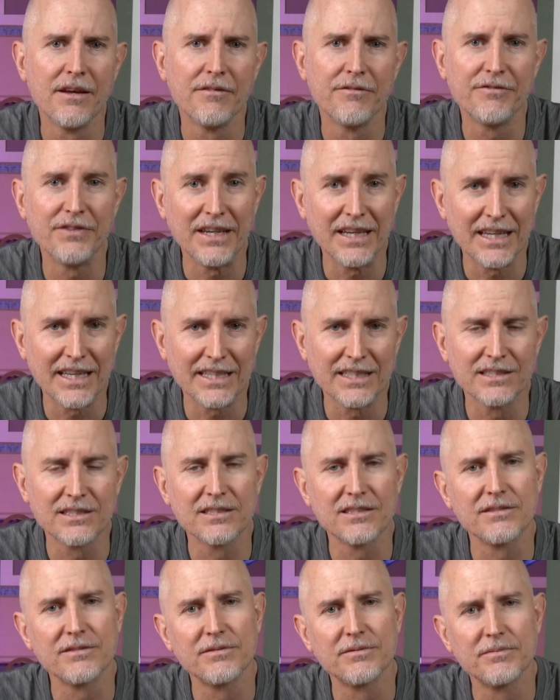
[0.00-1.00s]

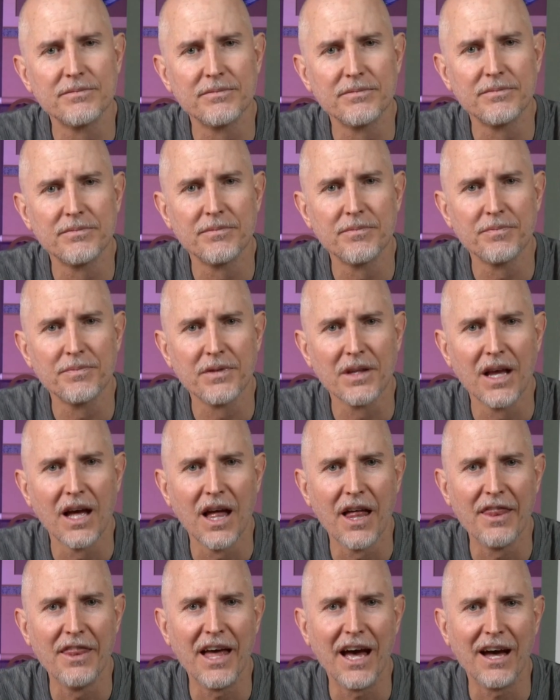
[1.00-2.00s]
feelings,
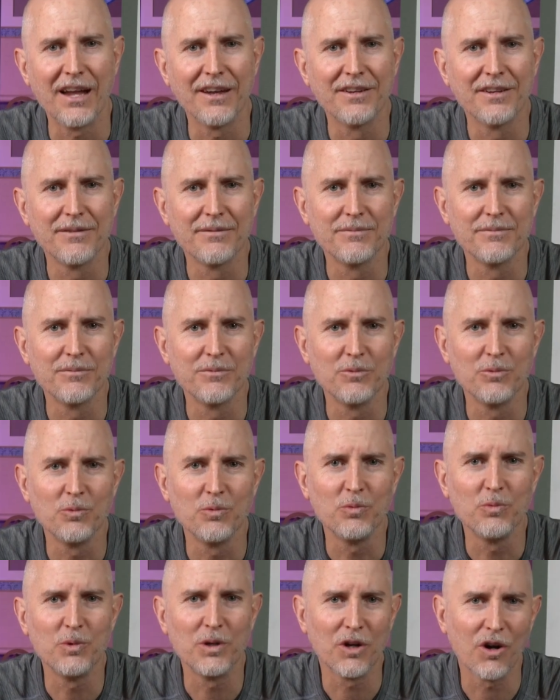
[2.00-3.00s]
that
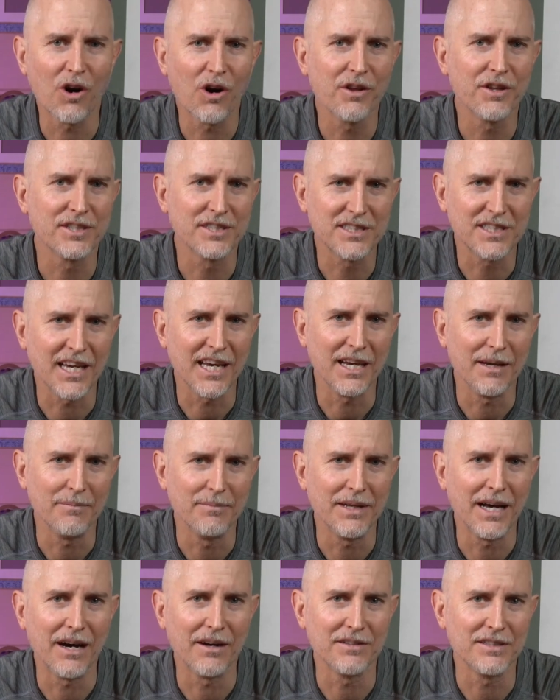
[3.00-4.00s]
we're all the same
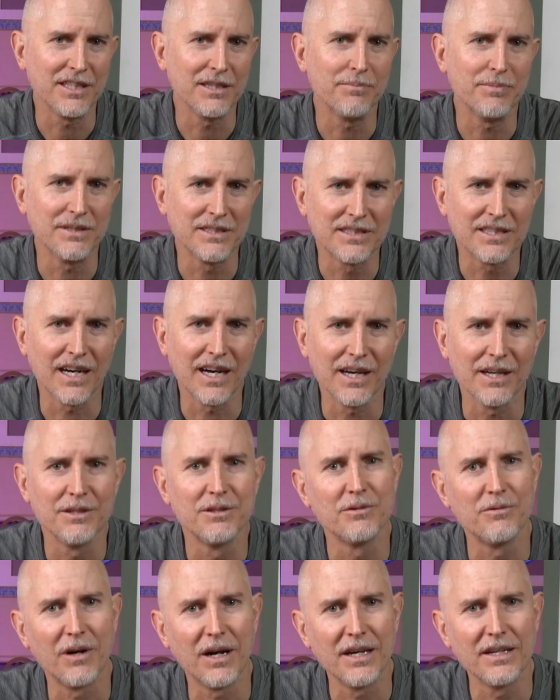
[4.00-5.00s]
down deep inside,
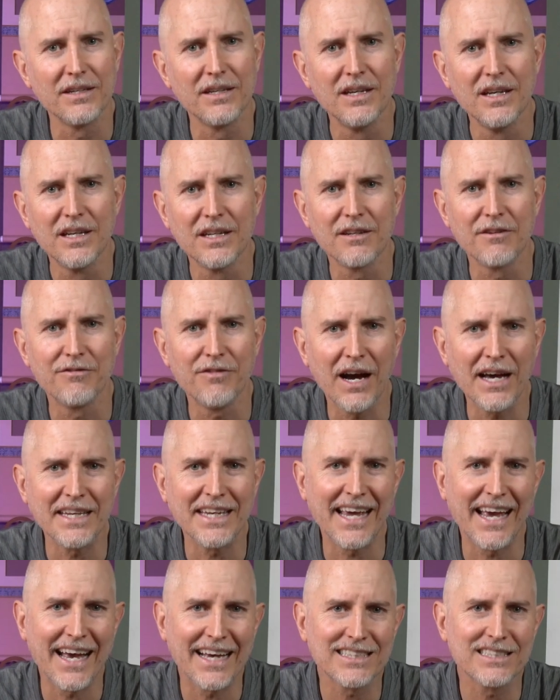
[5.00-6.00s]
right? To find
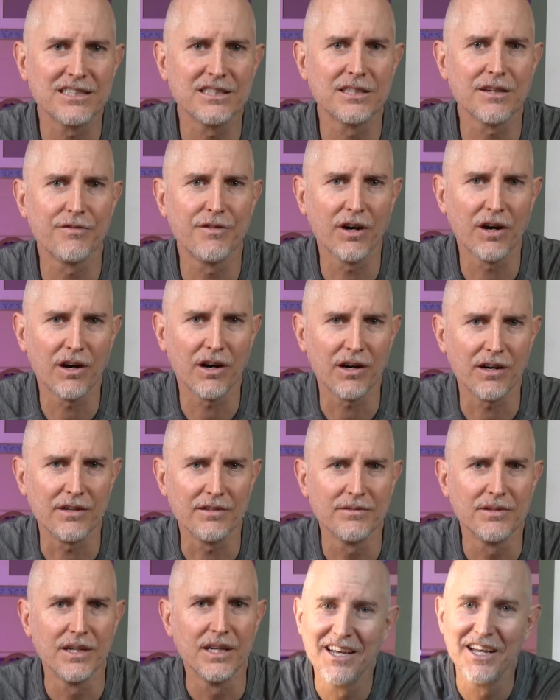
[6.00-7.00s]
the essence of the heart.
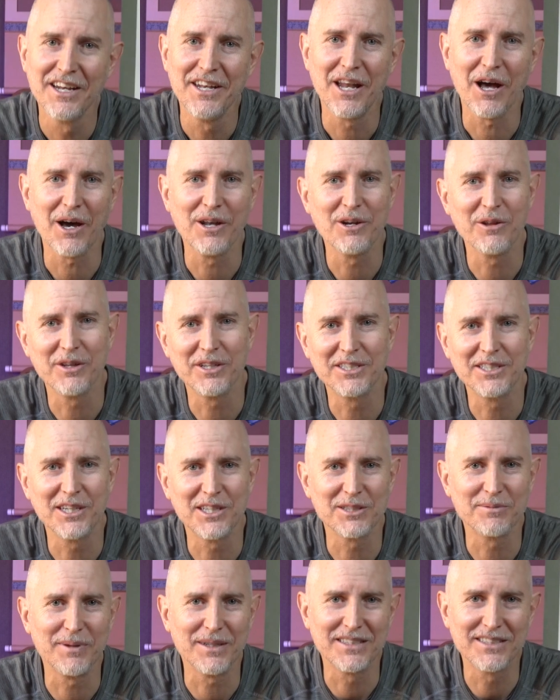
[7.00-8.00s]
Now, I know this
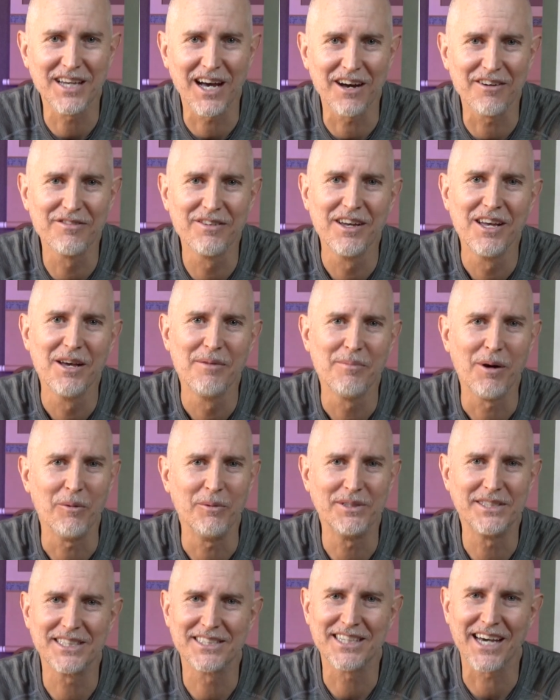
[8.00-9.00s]
year's been tough, but
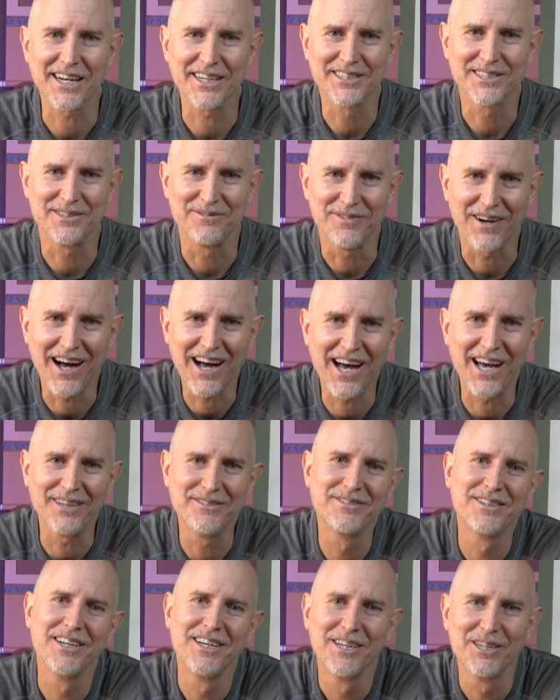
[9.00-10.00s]
we just got to
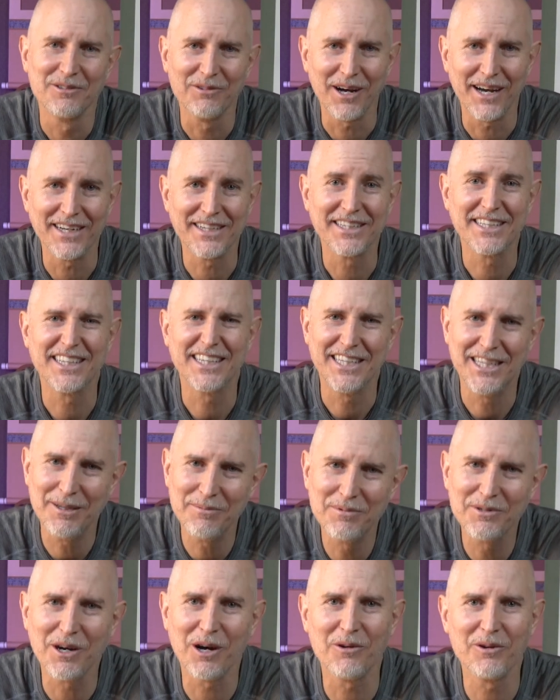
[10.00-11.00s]
survive, right?
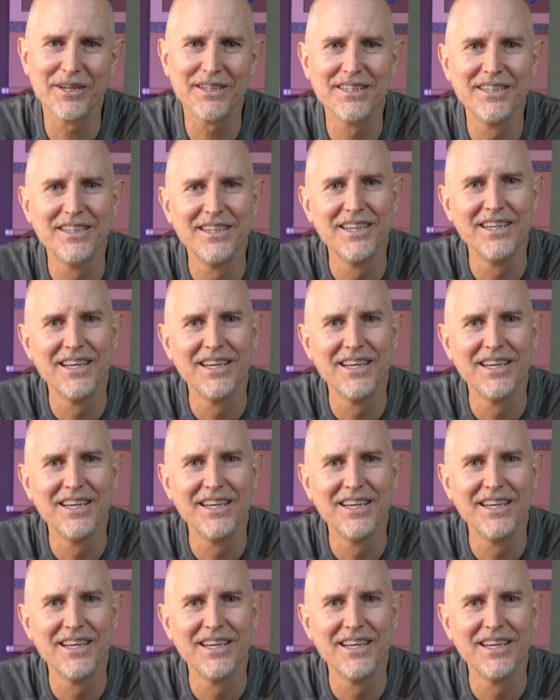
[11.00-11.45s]
Keep going